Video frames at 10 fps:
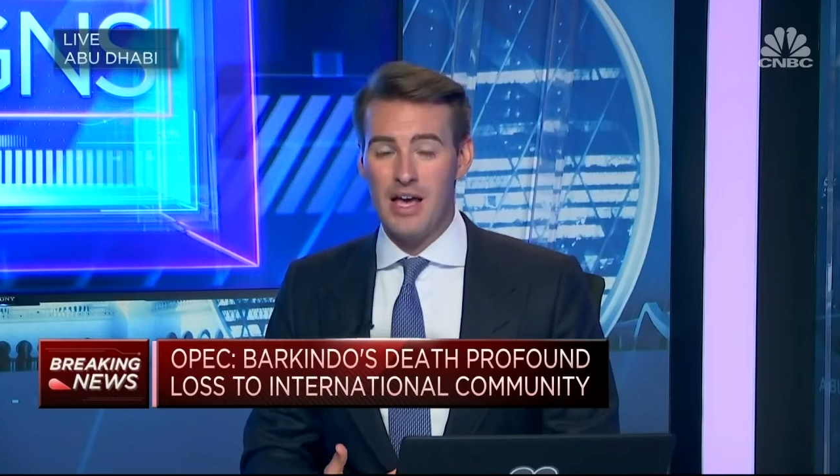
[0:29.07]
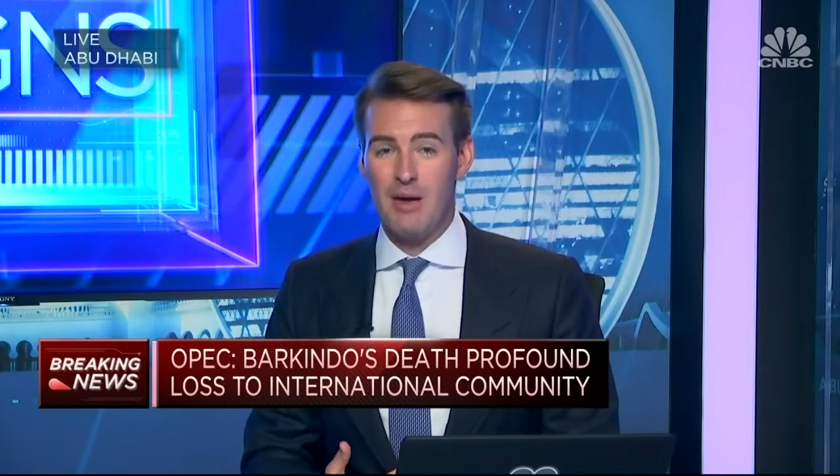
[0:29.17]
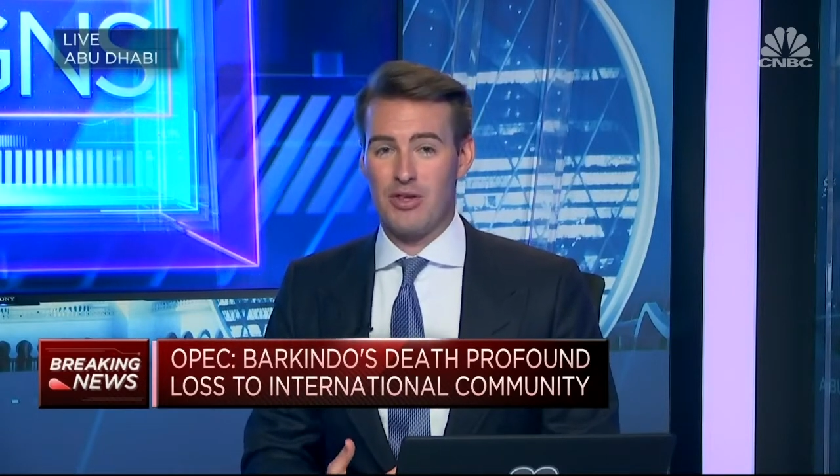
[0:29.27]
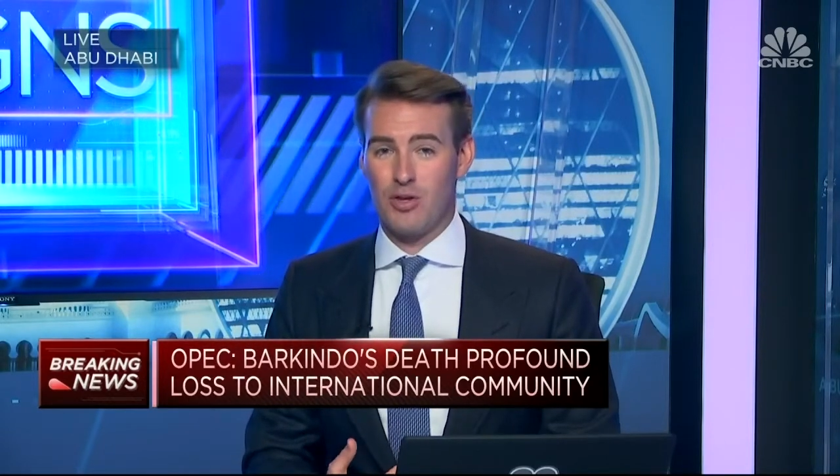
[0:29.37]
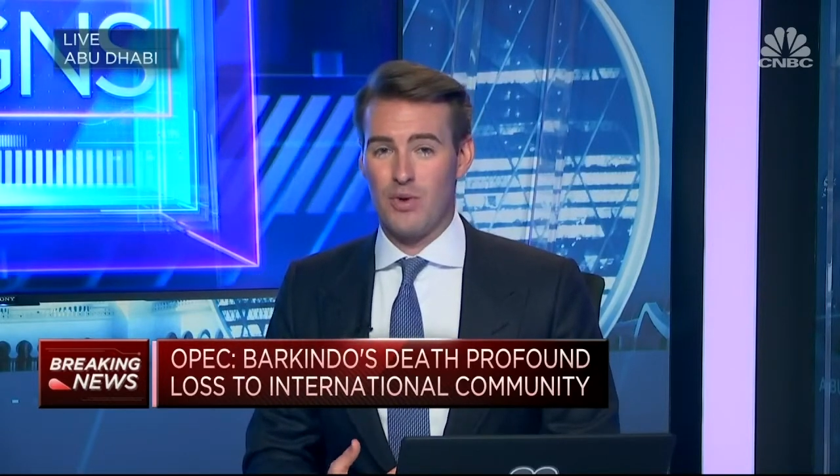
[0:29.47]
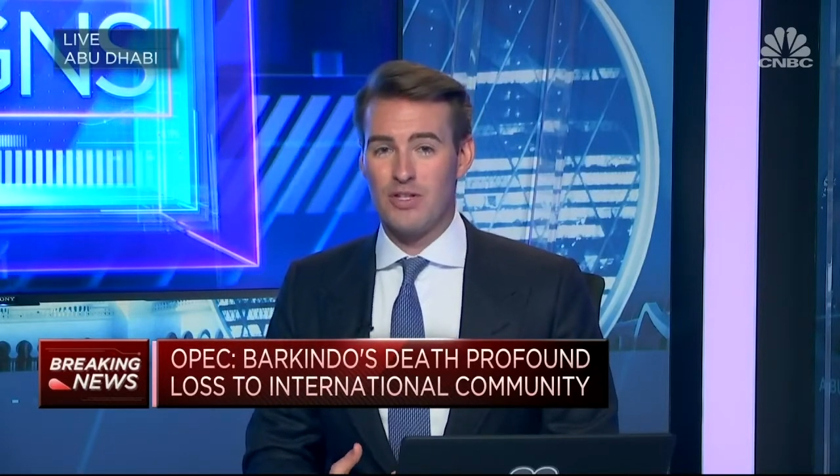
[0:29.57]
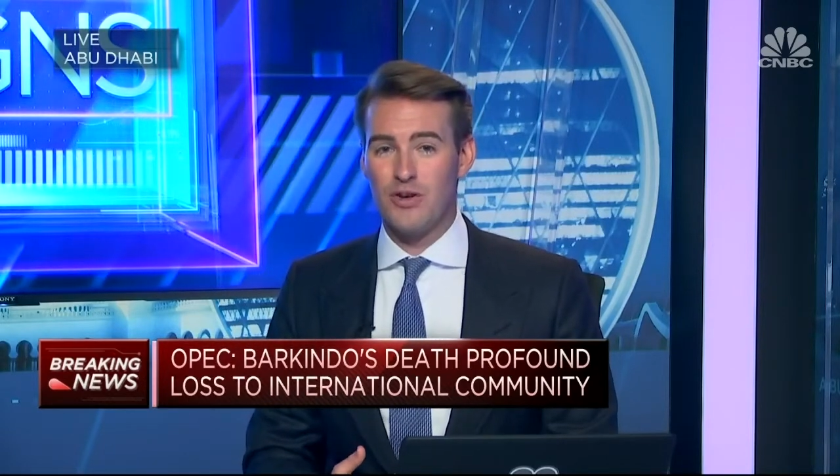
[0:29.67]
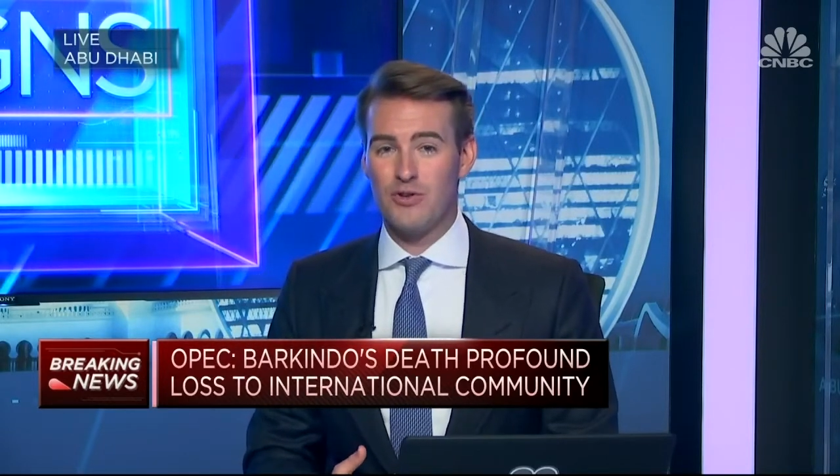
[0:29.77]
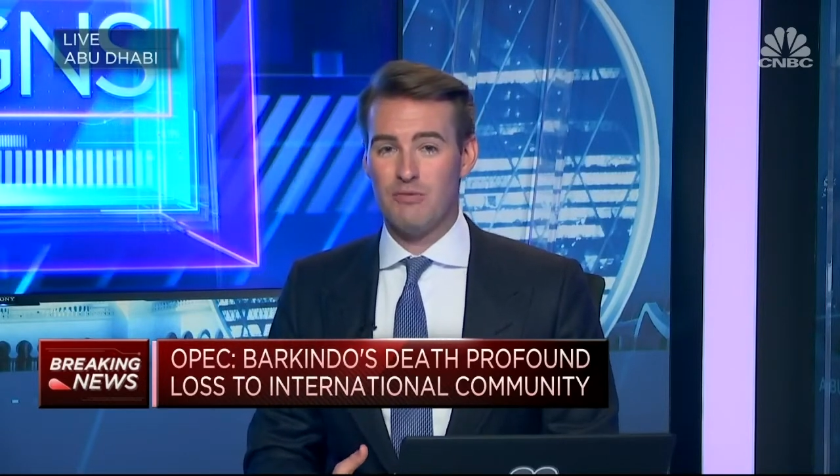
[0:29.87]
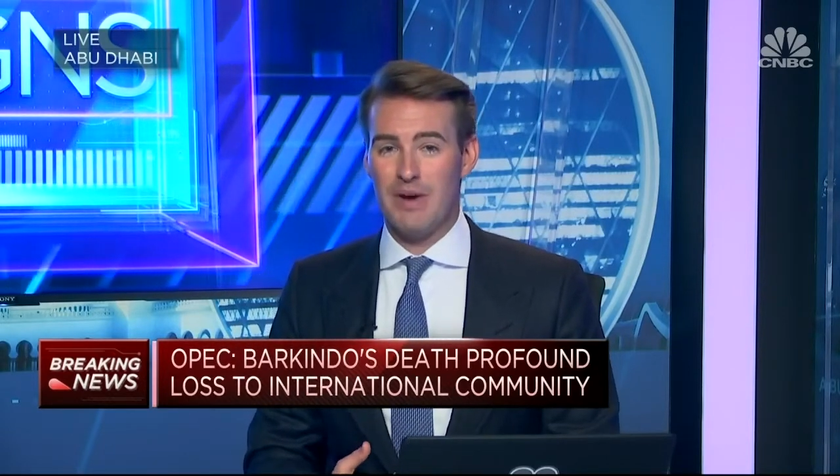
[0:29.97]
coming through on
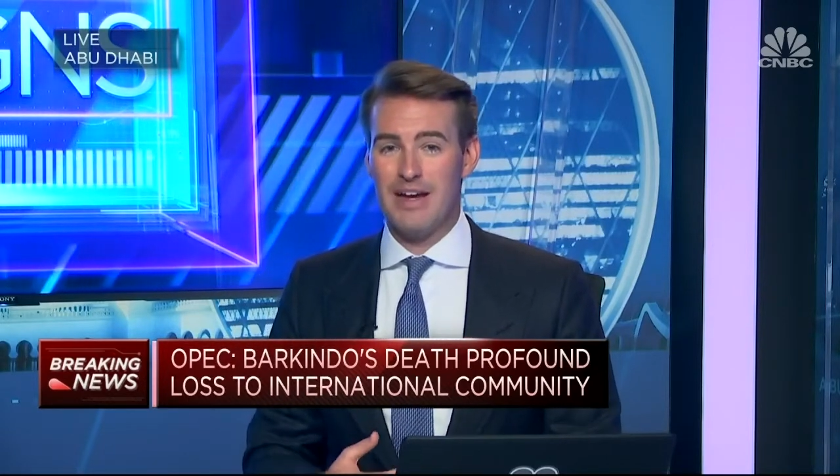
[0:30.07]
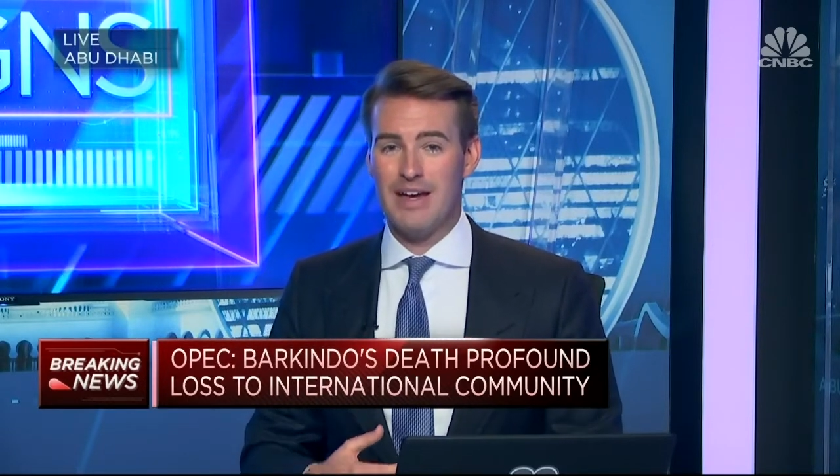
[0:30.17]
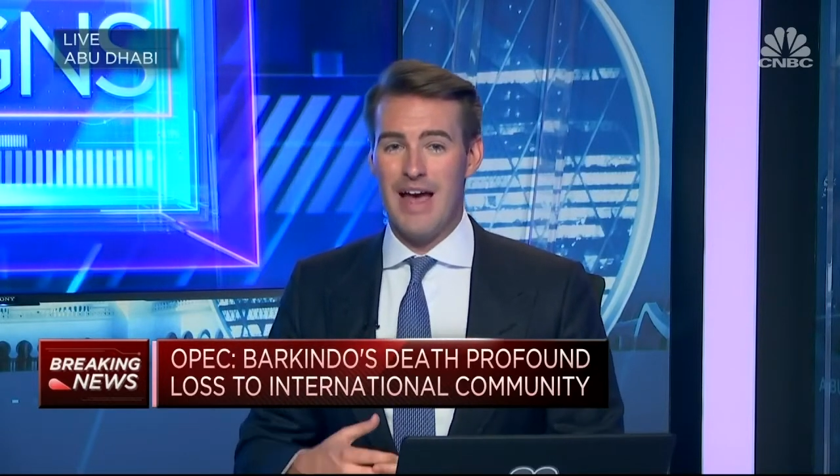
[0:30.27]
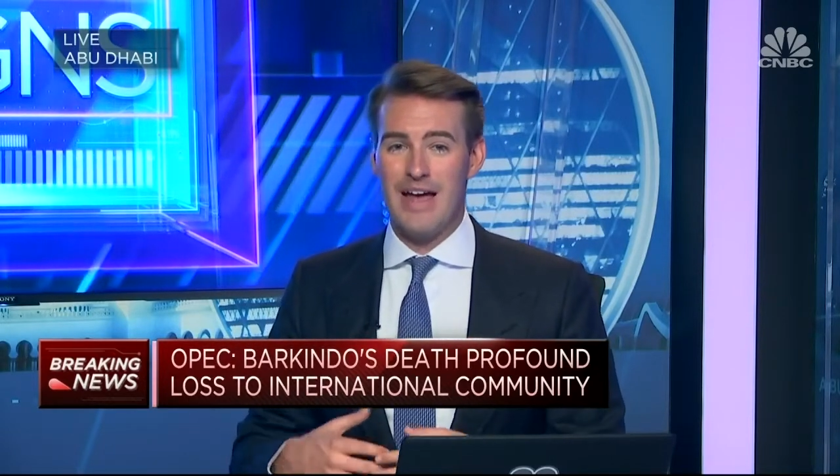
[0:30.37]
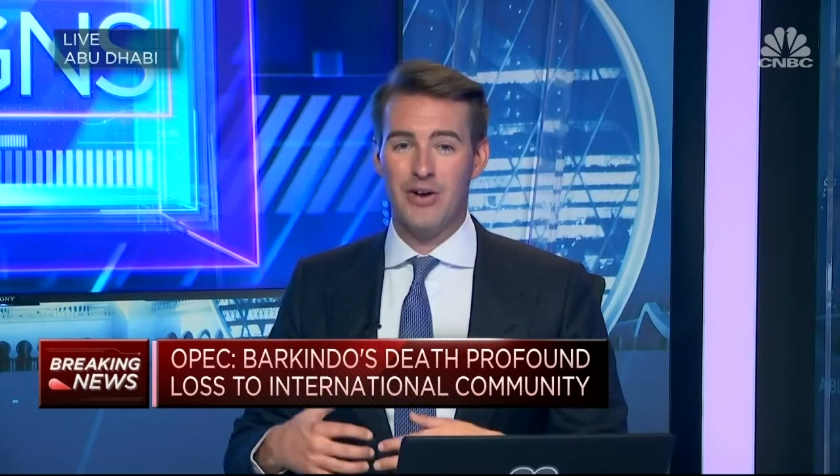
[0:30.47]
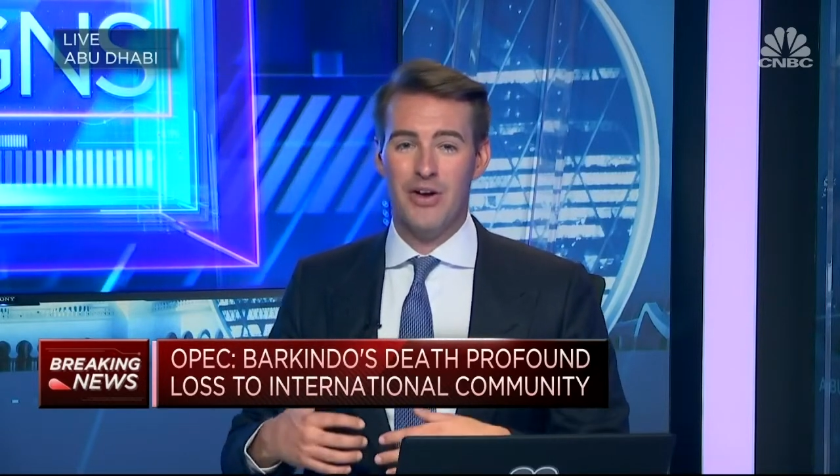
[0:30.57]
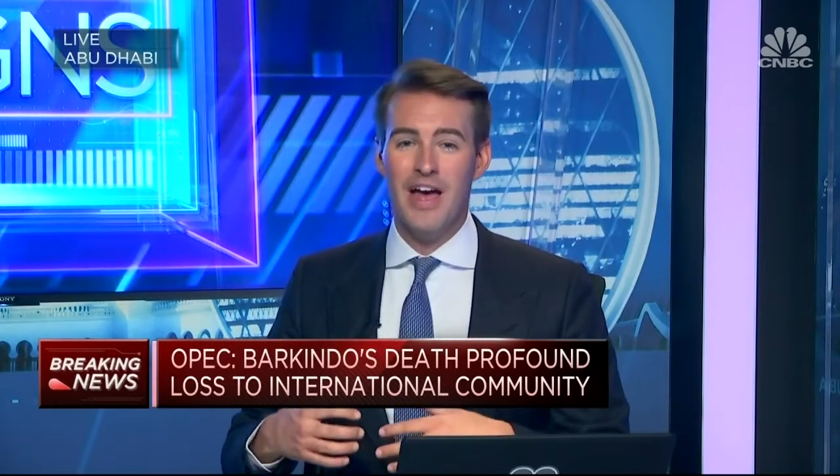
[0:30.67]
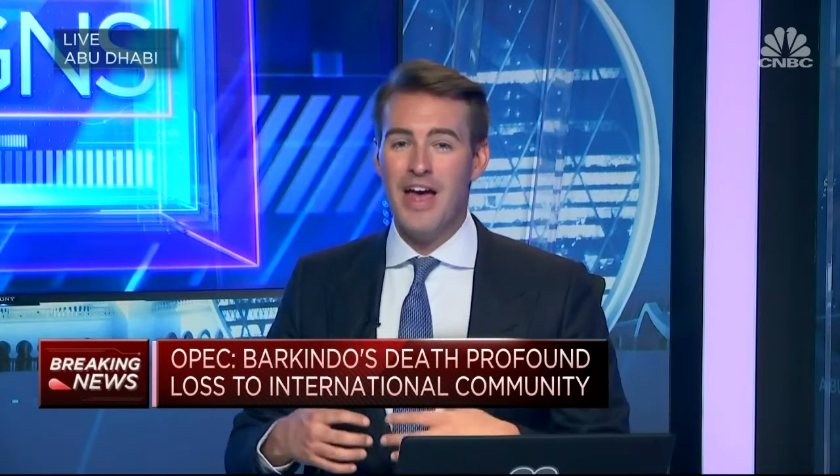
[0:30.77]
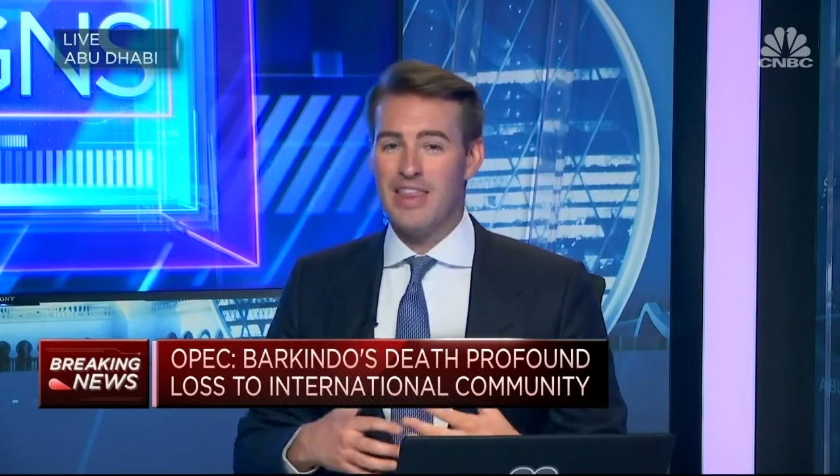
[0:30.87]
social media and on